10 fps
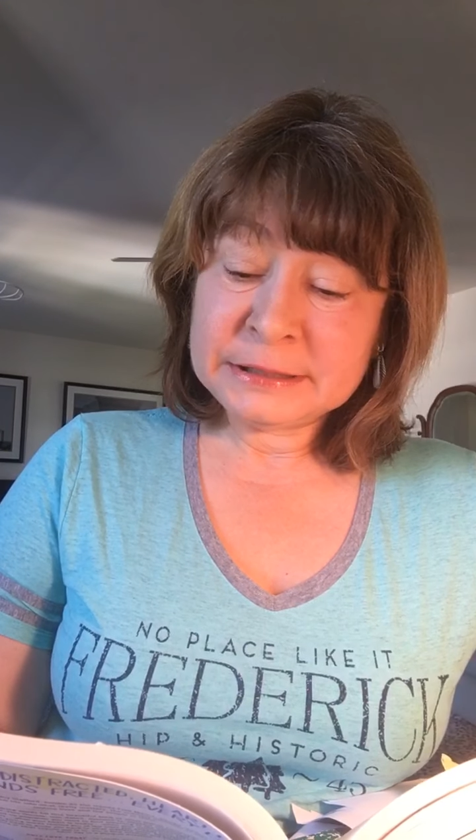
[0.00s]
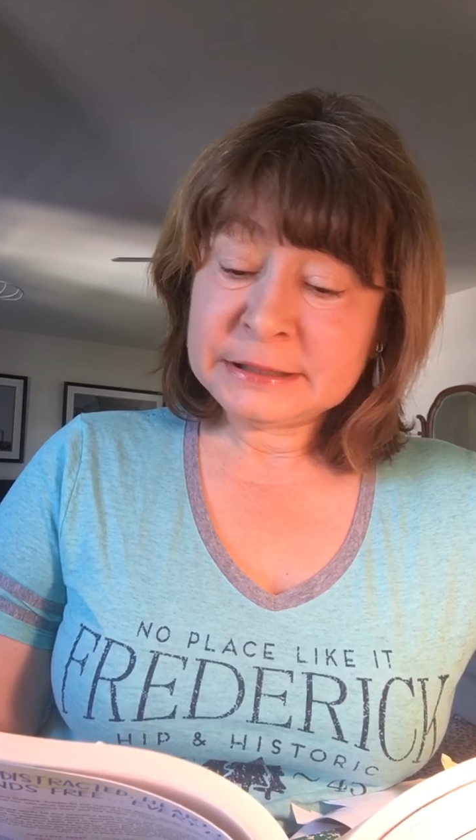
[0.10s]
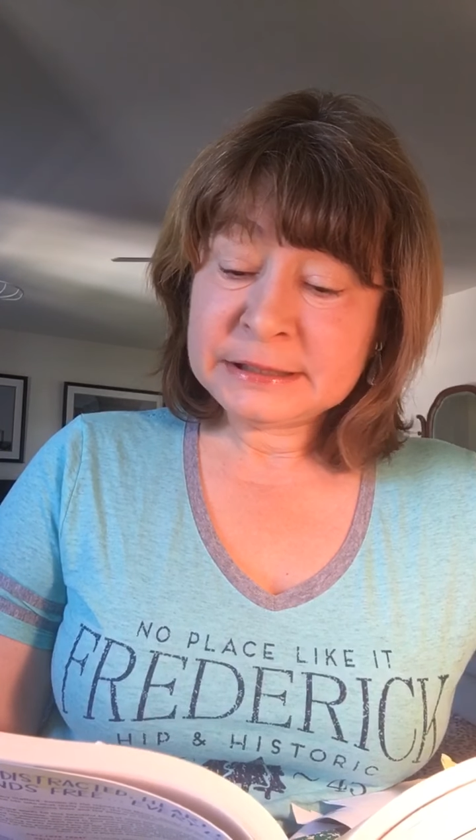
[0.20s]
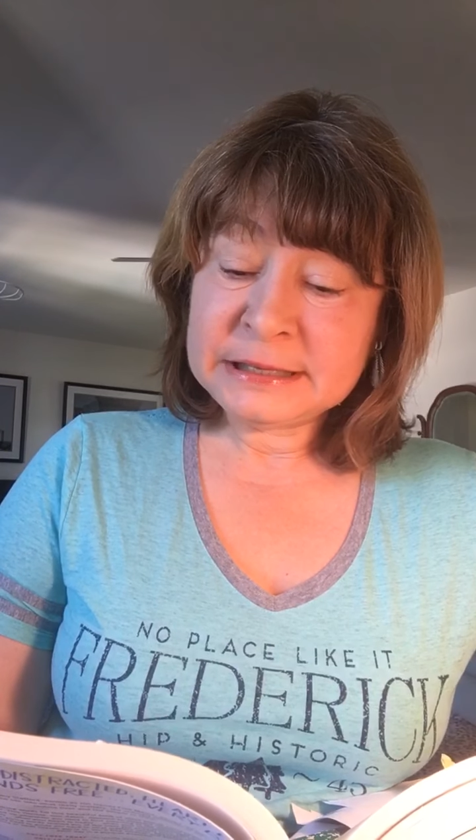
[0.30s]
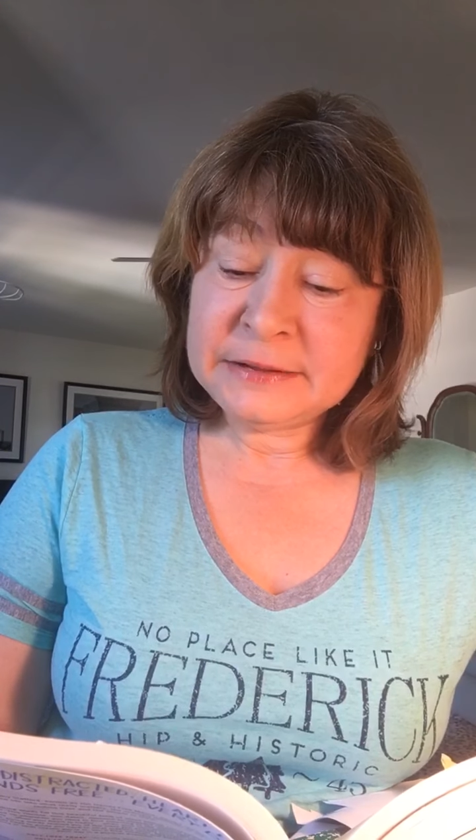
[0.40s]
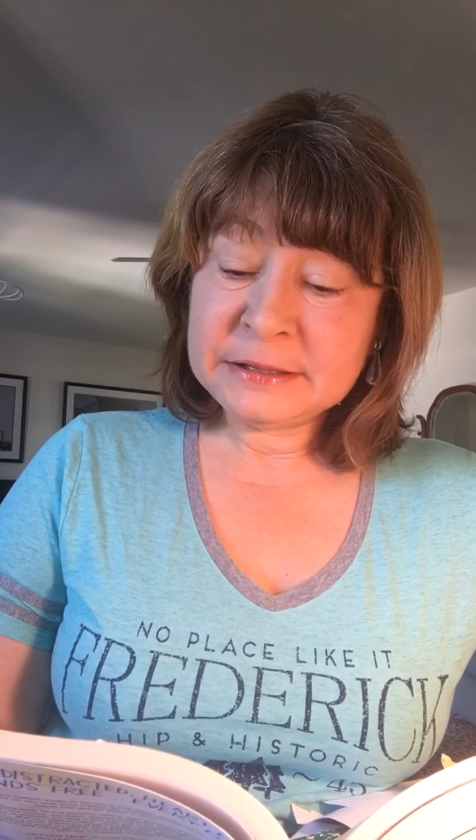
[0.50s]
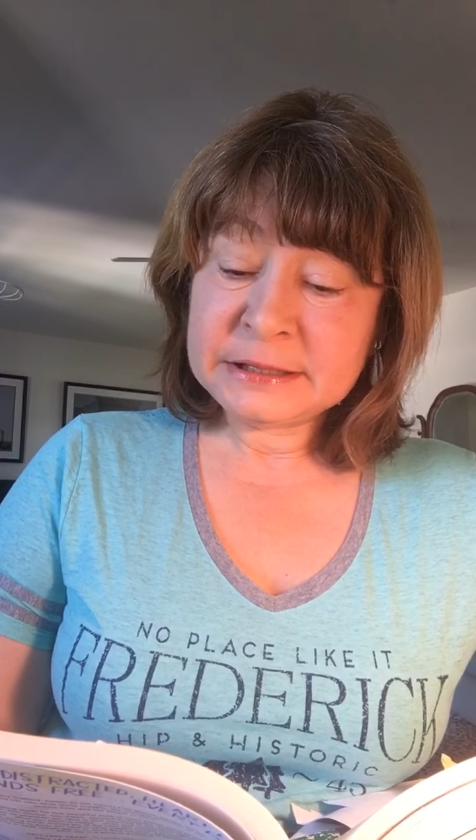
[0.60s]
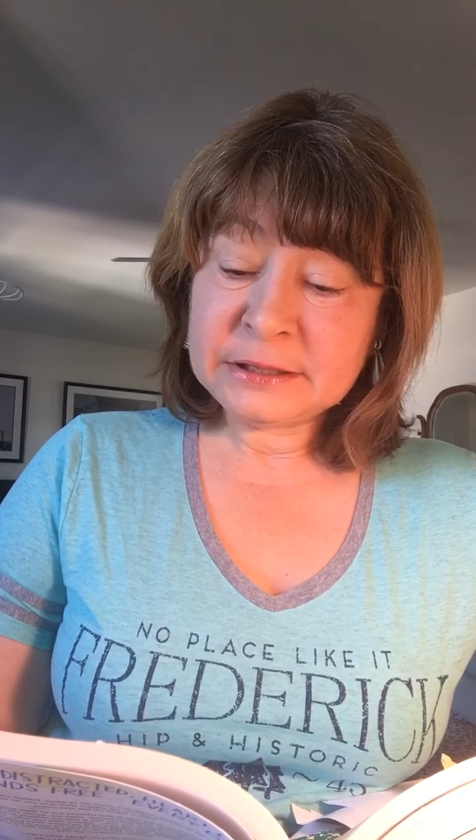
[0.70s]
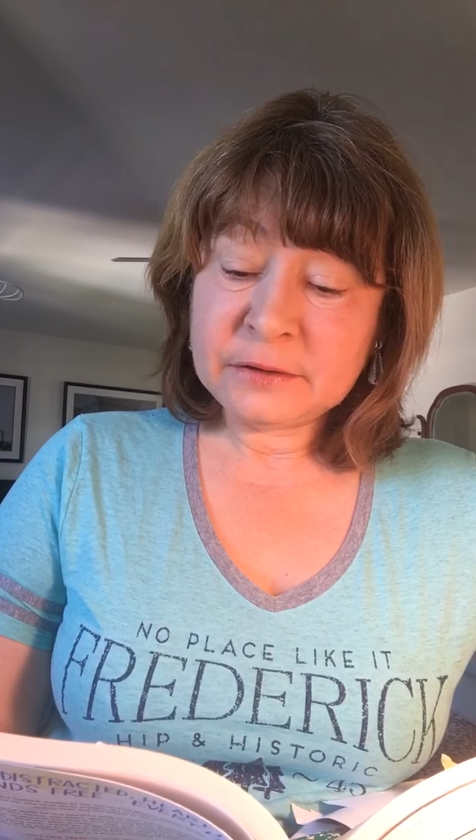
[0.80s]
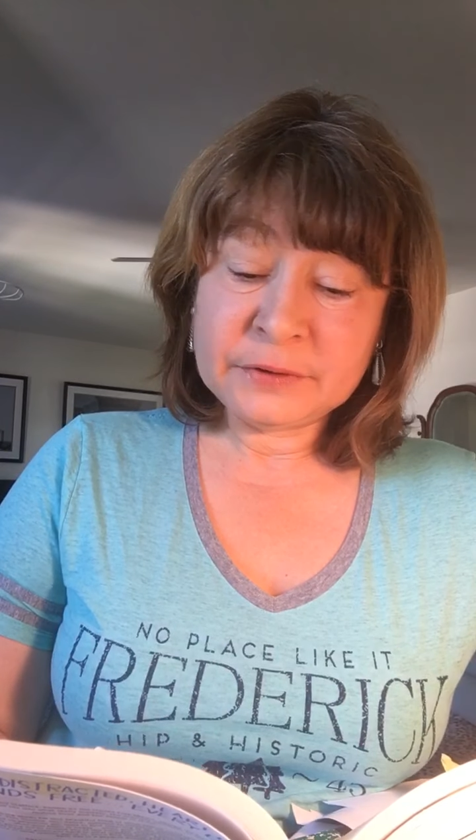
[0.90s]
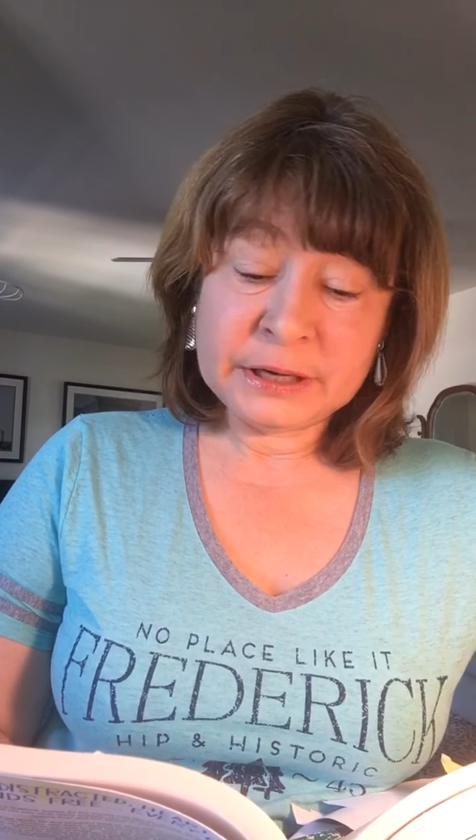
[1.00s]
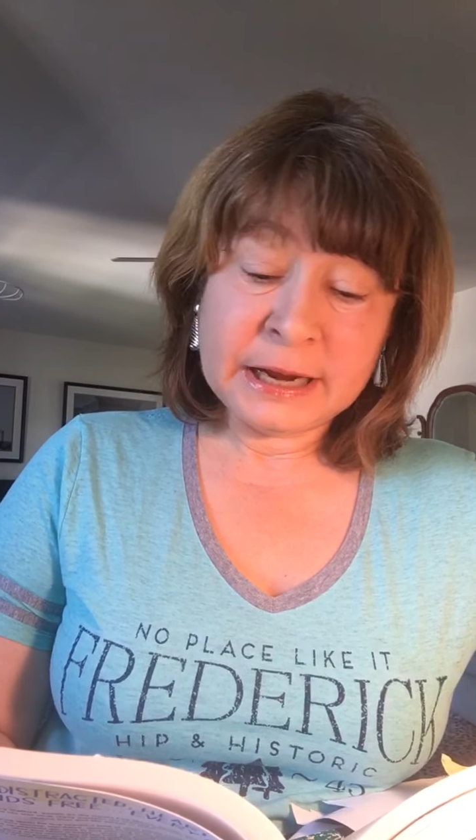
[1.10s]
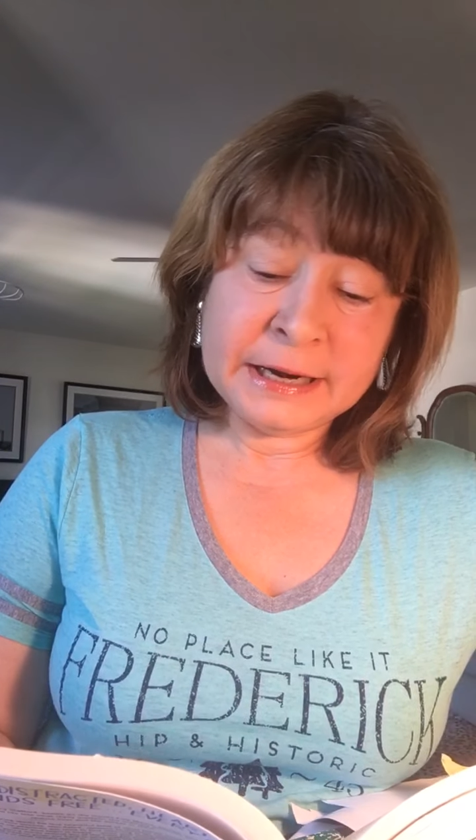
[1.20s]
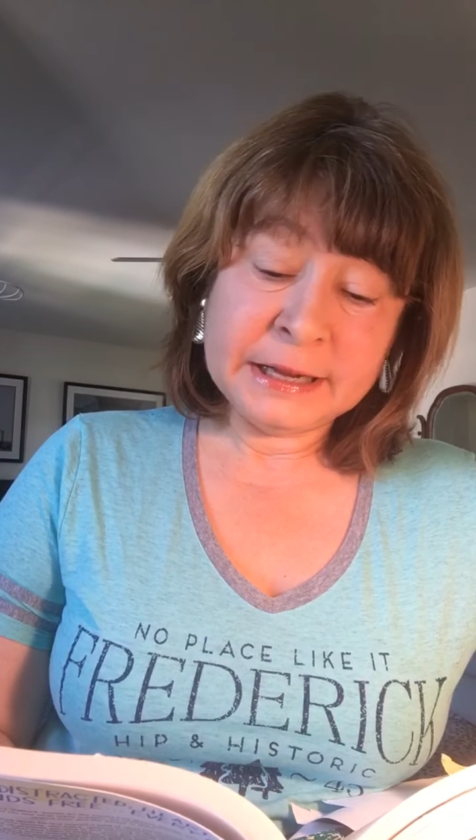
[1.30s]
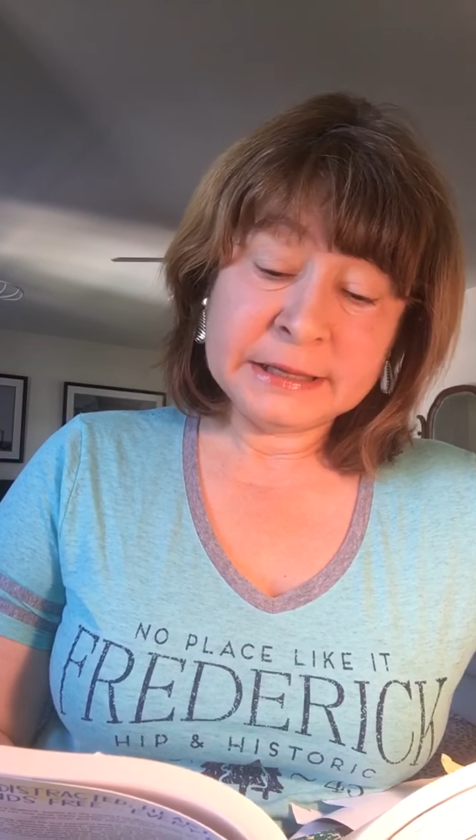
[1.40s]
to see the silver
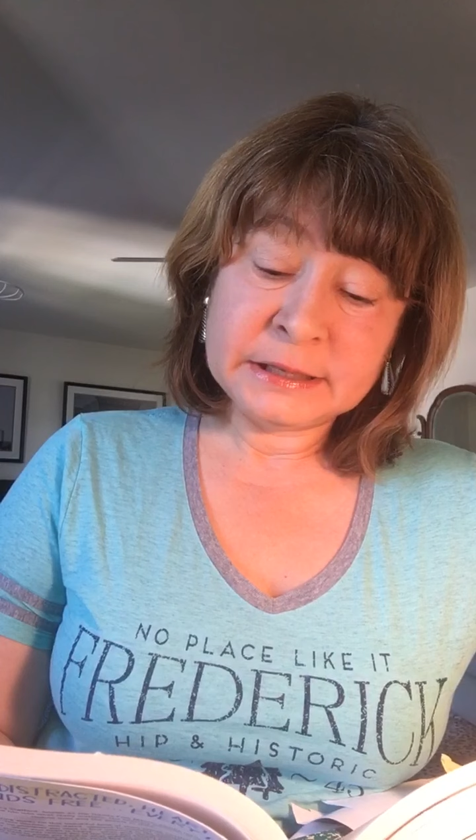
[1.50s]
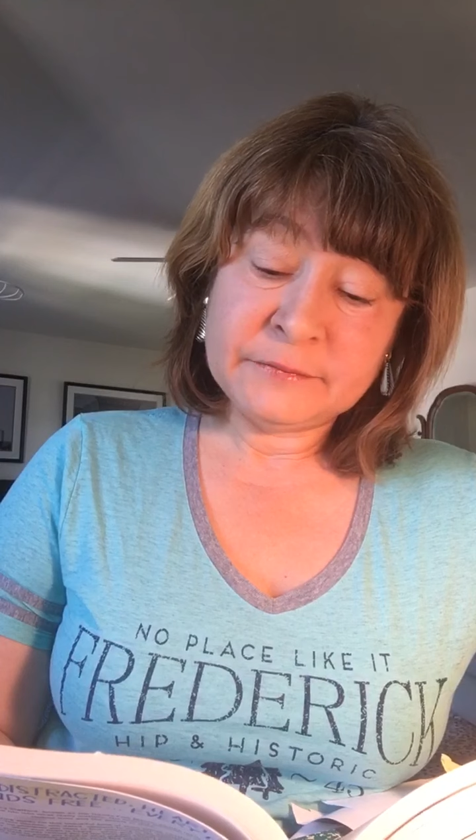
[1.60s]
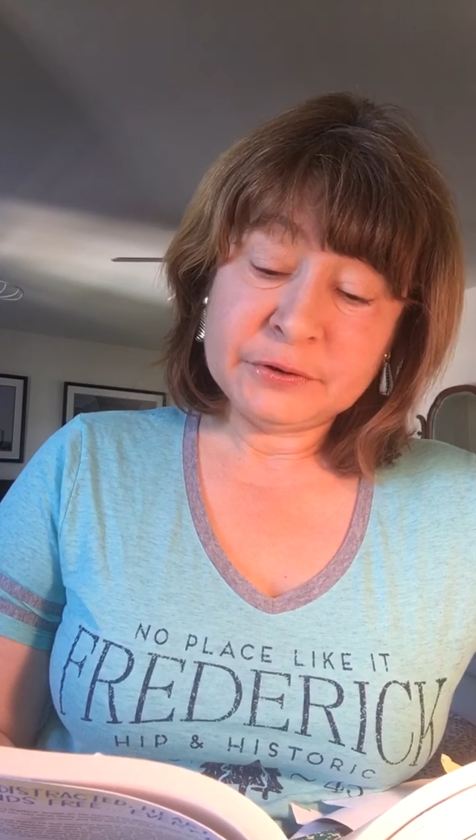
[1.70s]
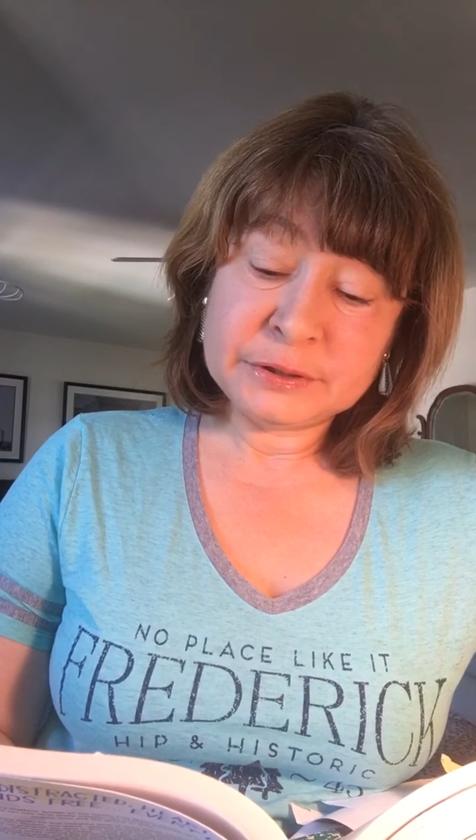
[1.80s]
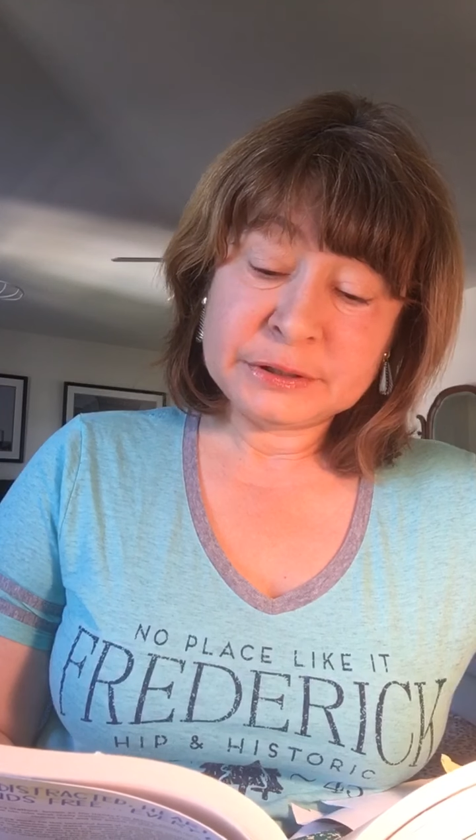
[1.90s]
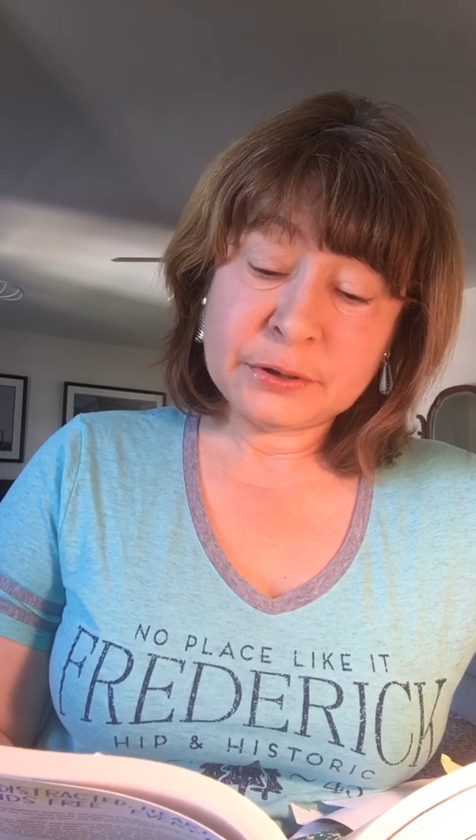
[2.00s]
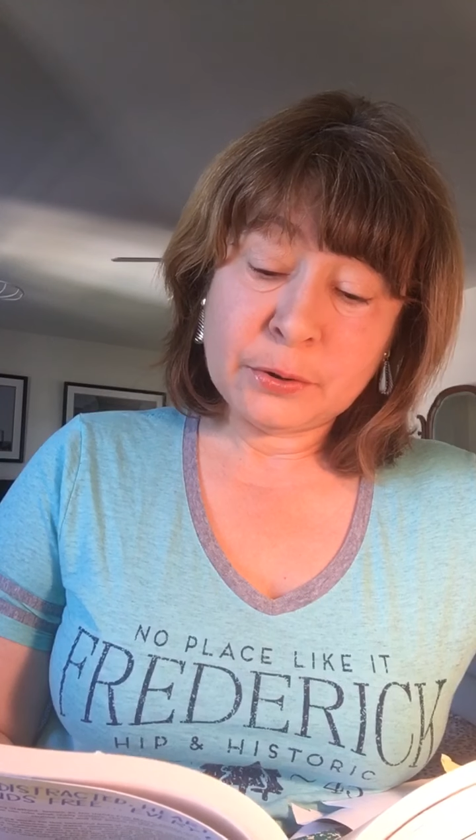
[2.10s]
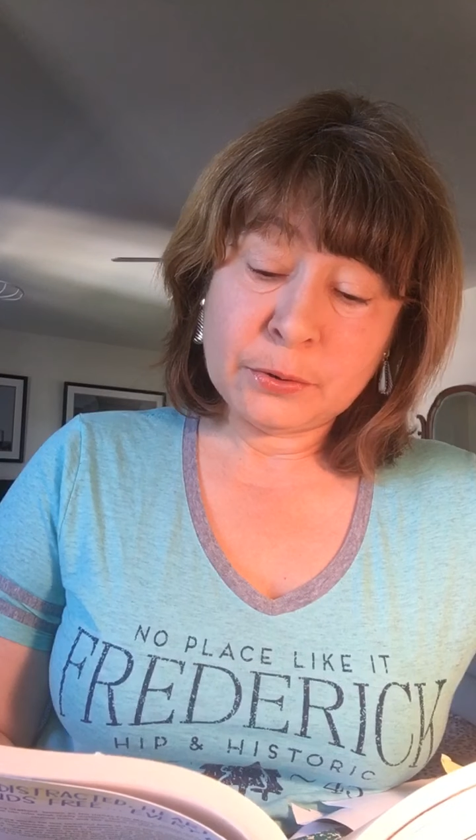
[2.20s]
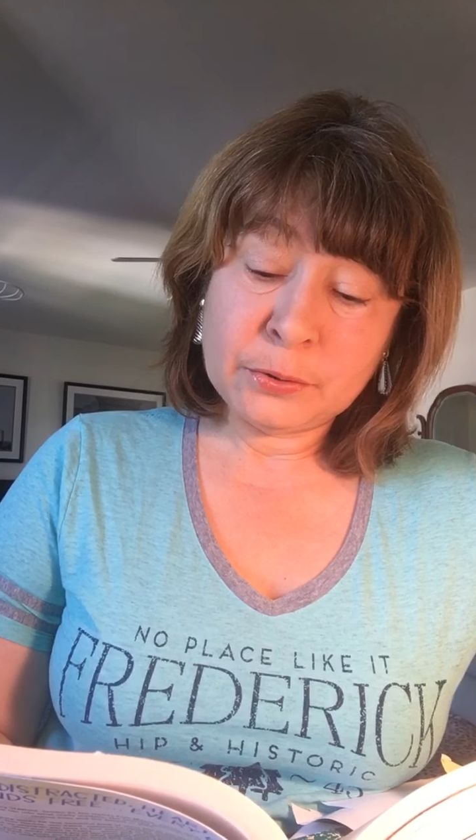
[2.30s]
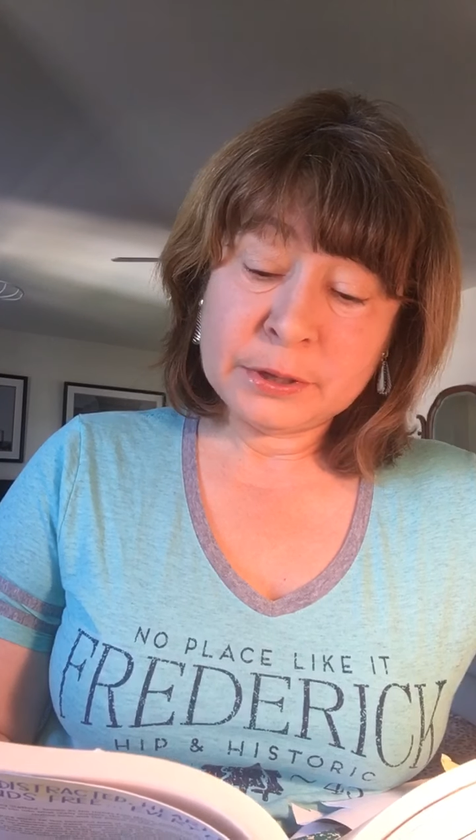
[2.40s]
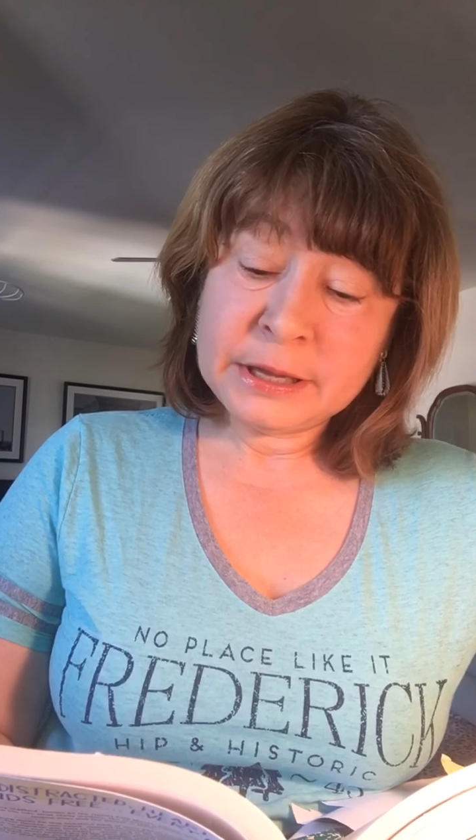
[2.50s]
linings of your soul